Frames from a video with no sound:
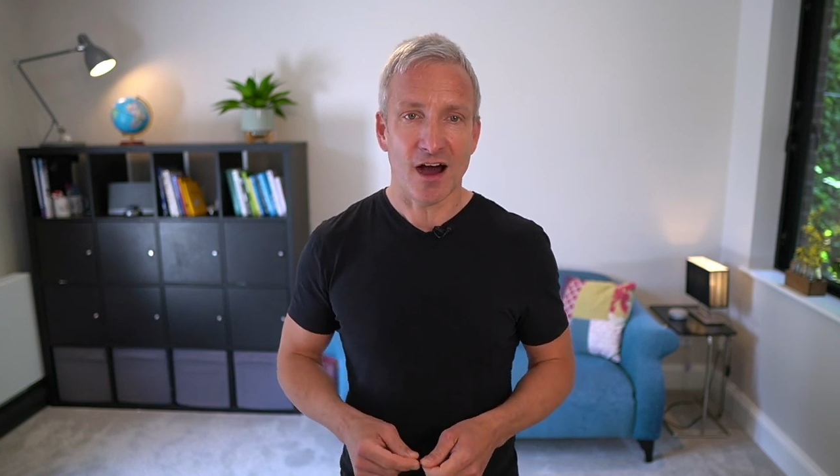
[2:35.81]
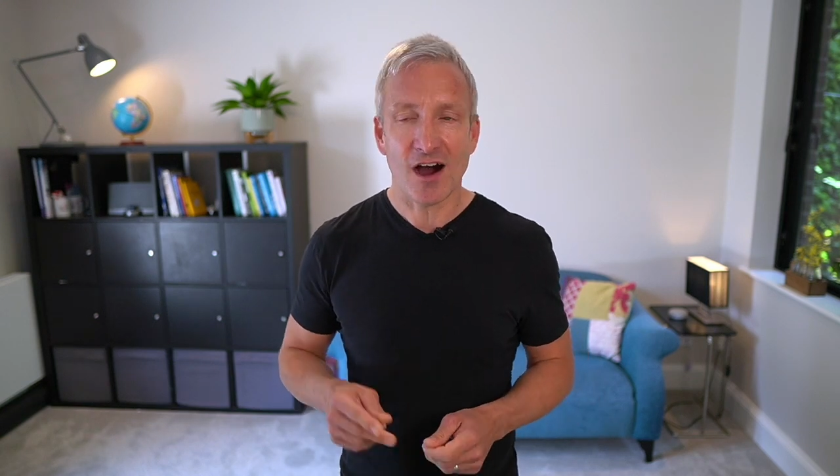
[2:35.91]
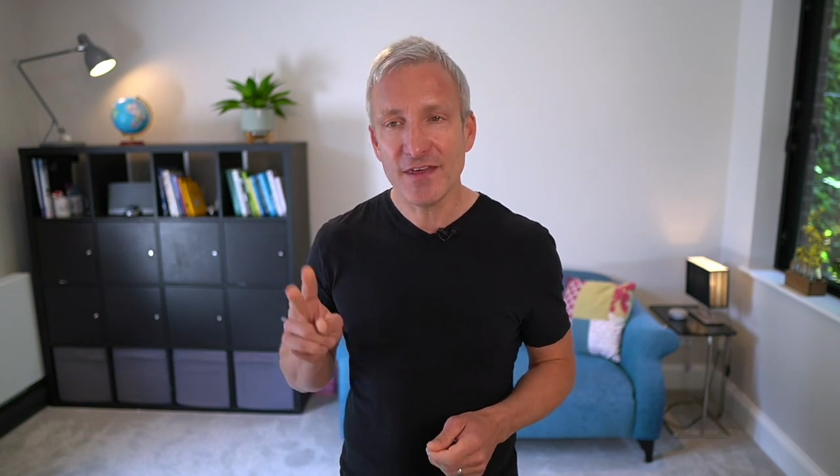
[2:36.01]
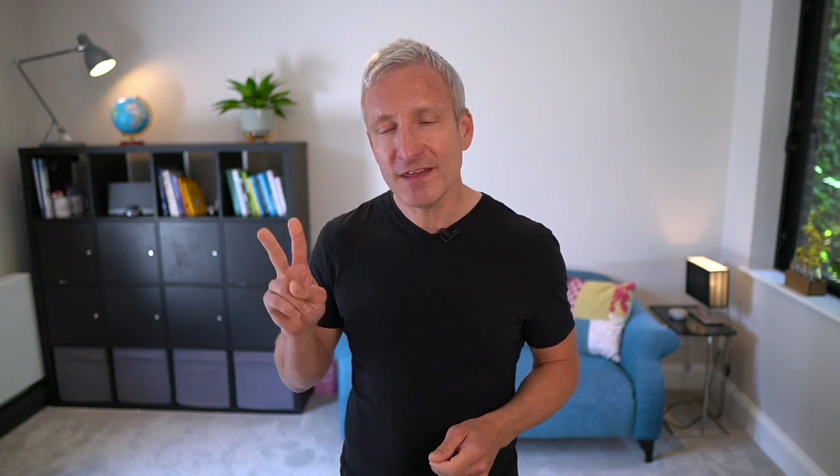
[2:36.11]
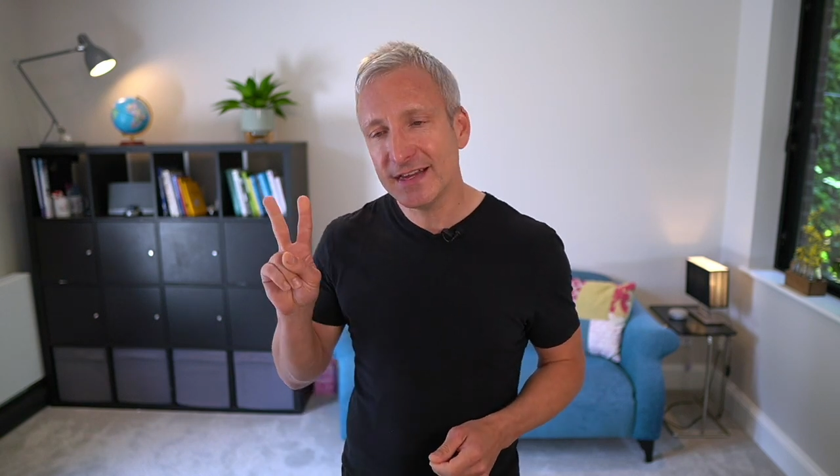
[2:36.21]

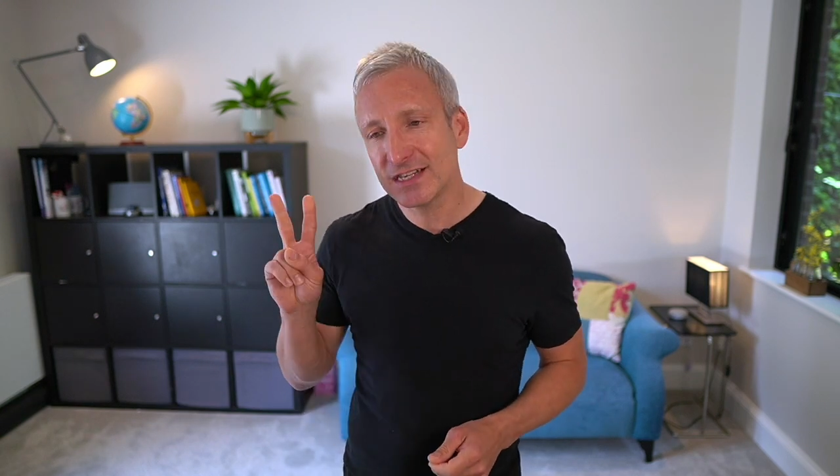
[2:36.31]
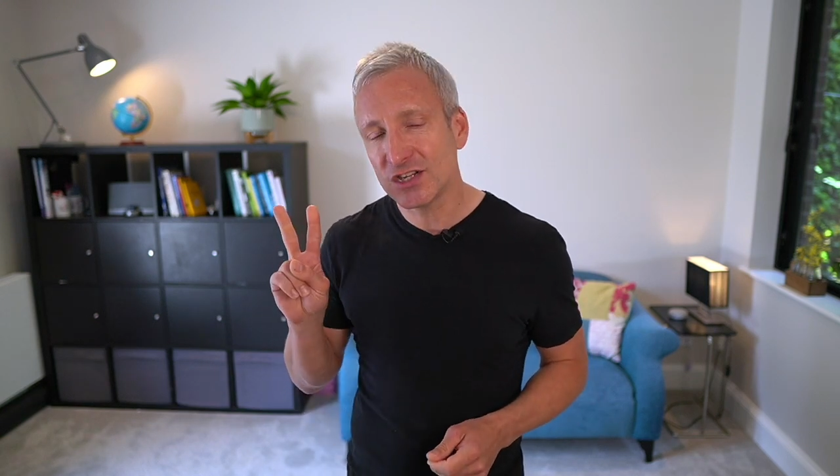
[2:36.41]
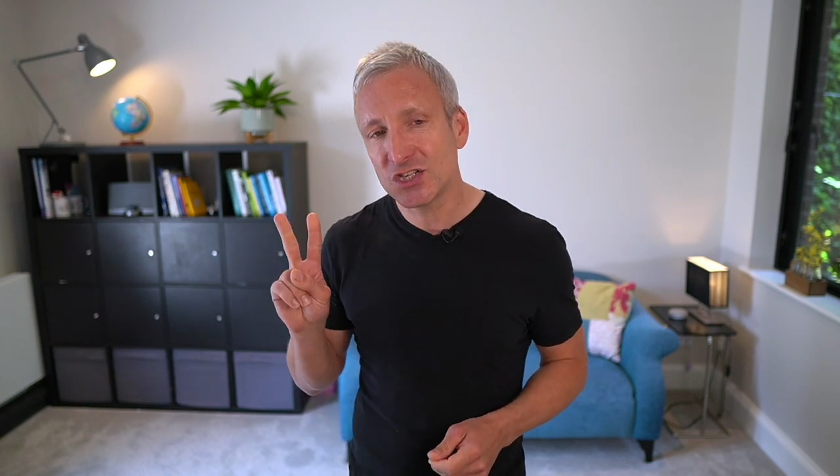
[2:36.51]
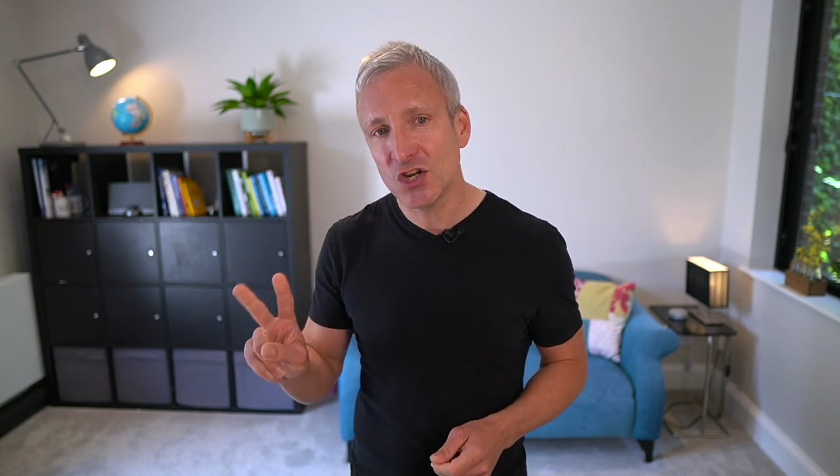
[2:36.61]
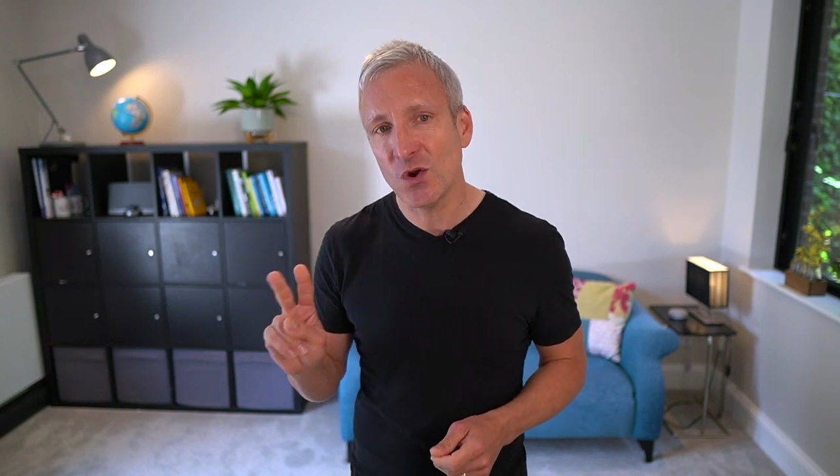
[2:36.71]
I think these are the
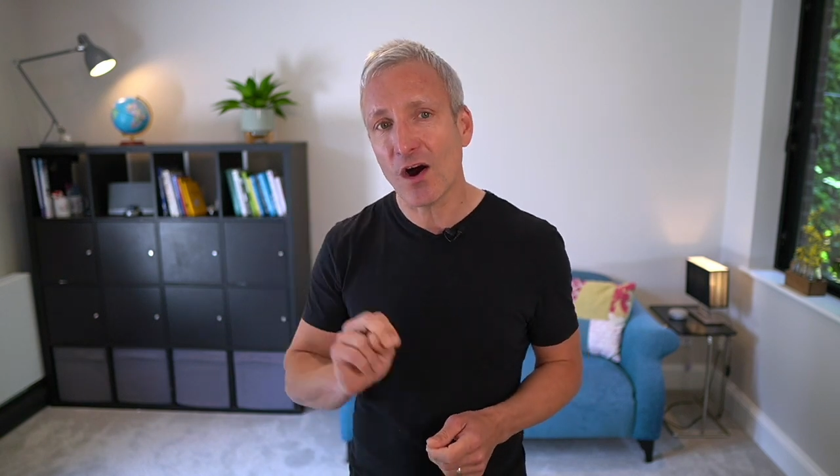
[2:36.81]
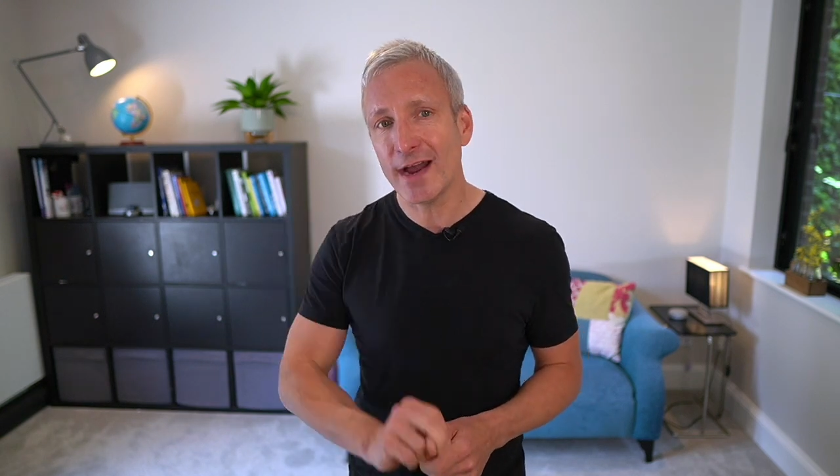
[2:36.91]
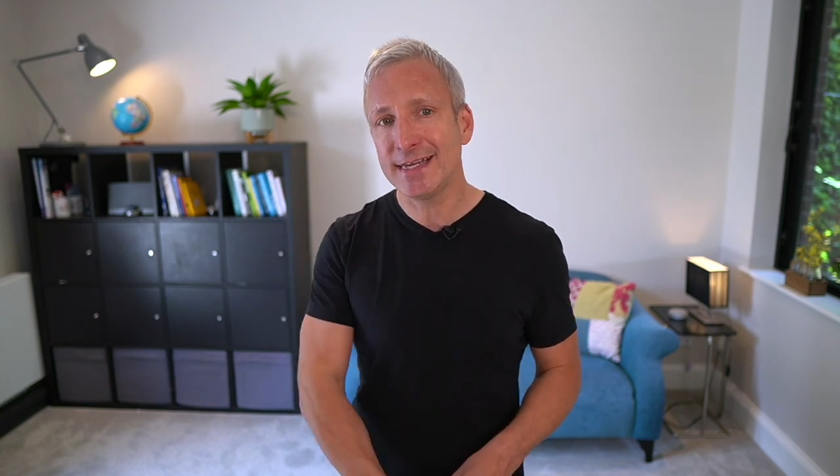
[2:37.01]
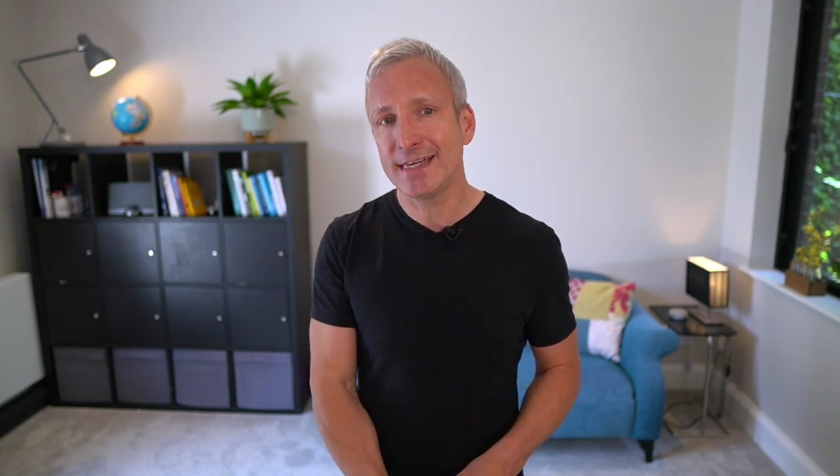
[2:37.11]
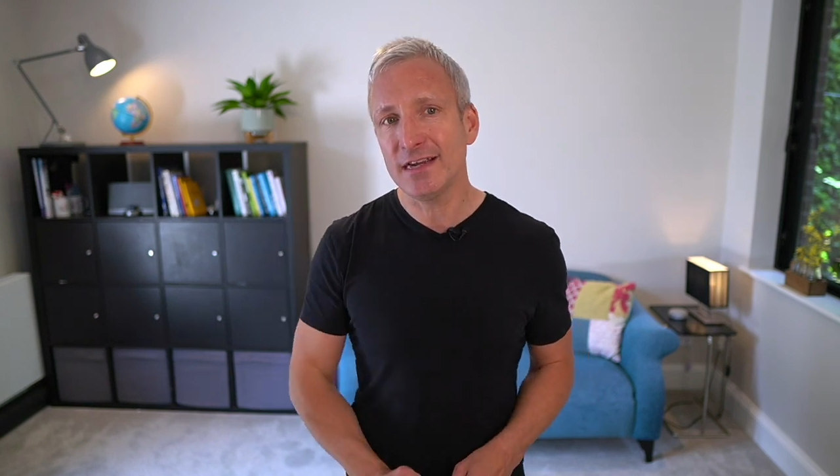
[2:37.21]
two
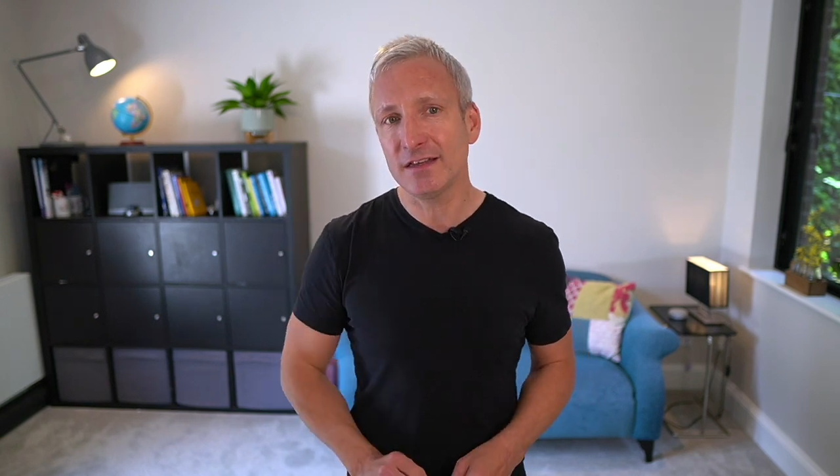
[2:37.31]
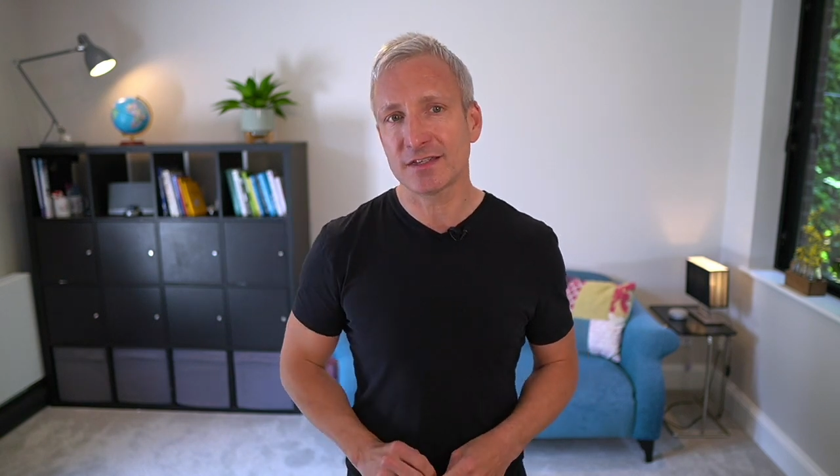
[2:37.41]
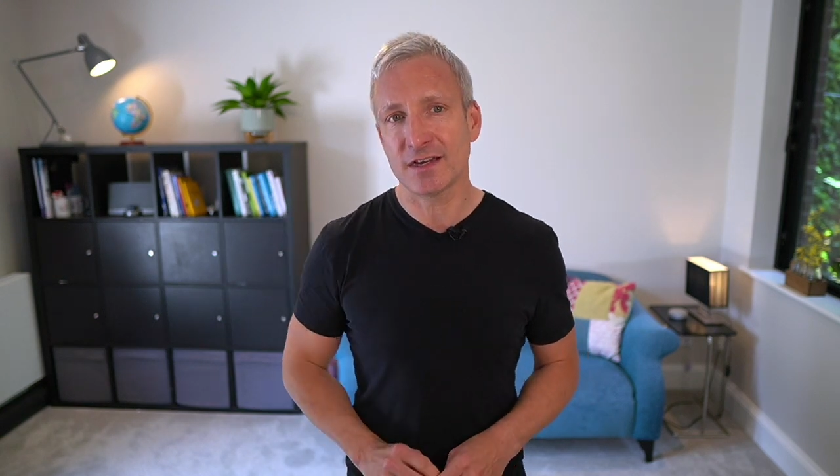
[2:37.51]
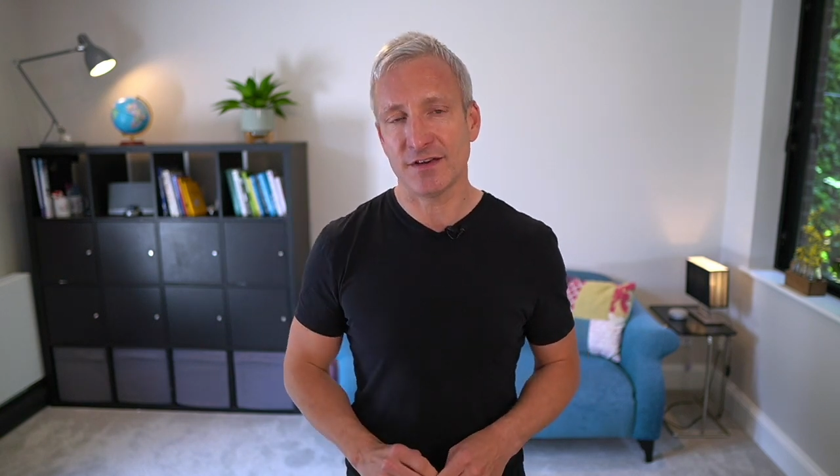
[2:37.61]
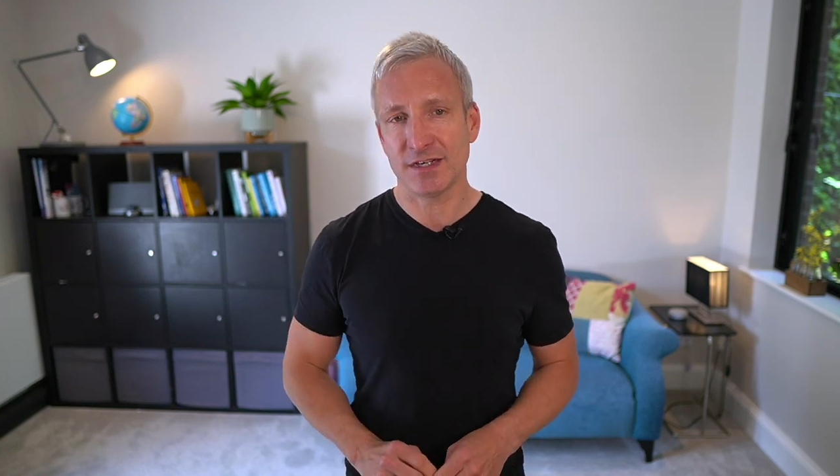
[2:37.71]
ideal
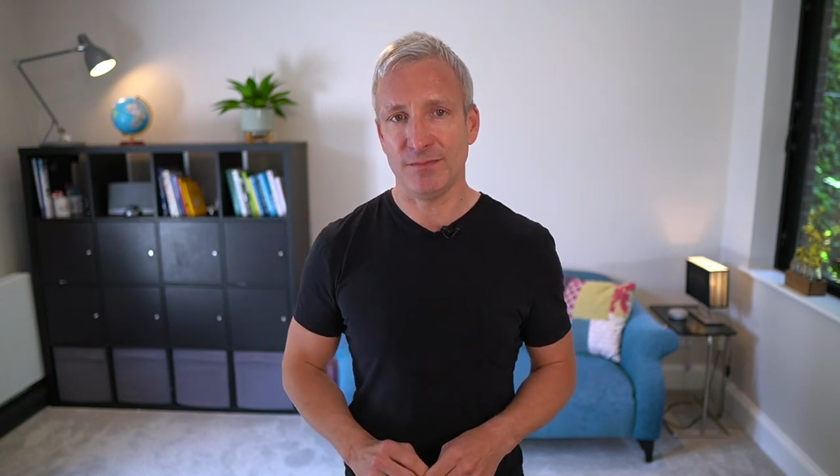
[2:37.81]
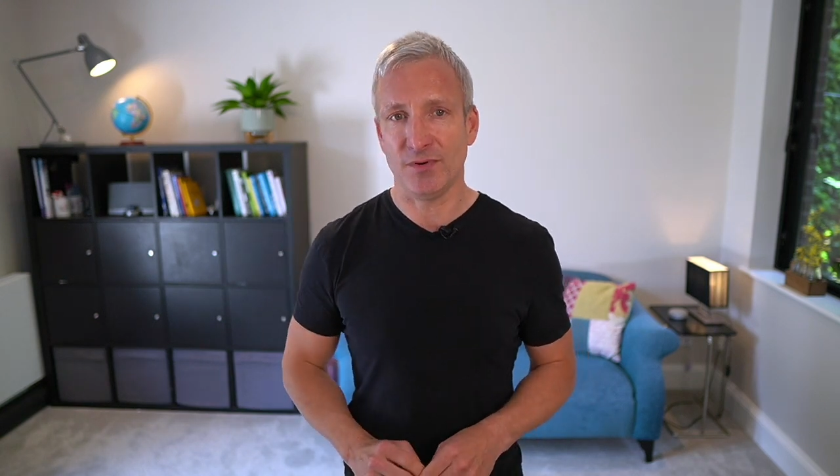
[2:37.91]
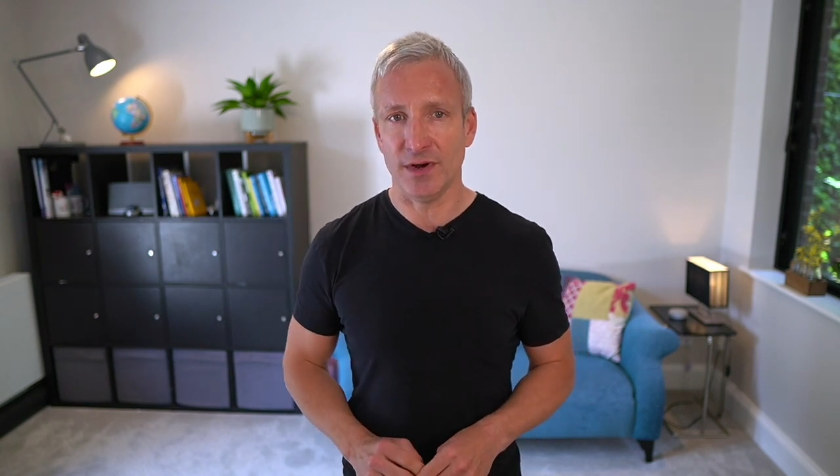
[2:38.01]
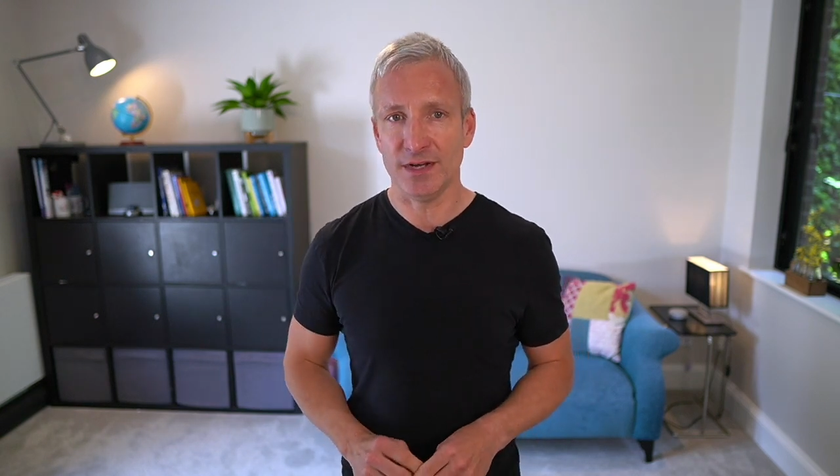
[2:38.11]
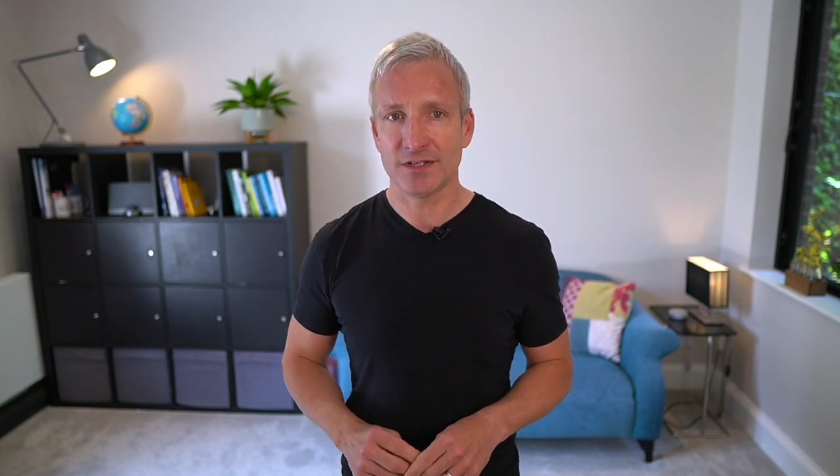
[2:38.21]
starting
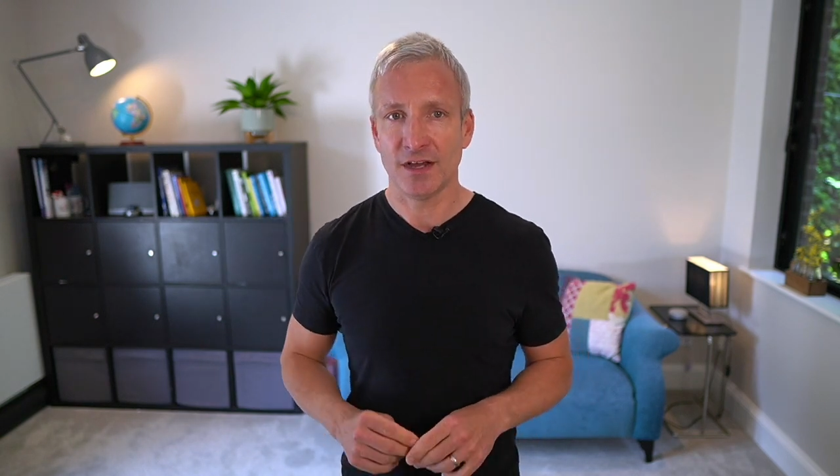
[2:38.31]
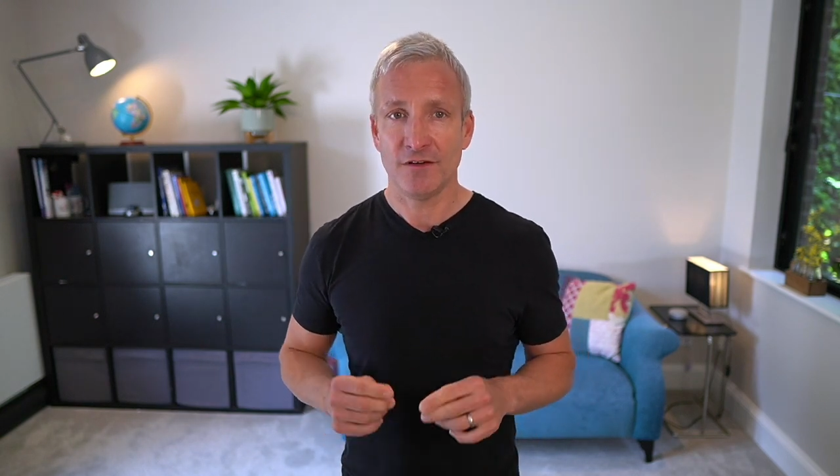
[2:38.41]
points